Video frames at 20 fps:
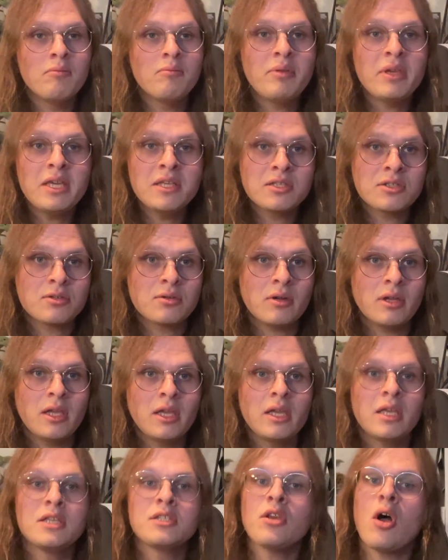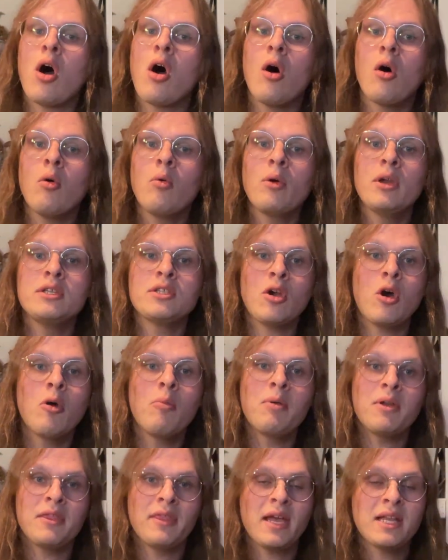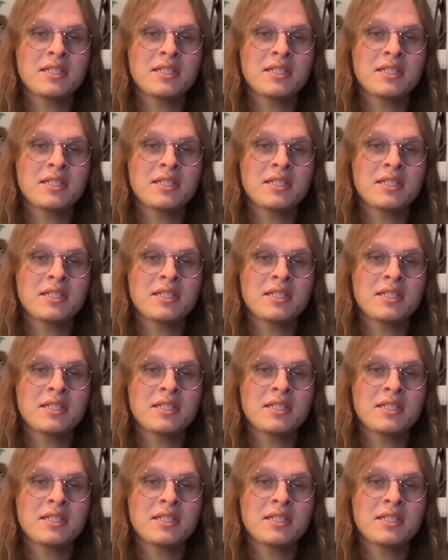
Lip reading: B string is always open.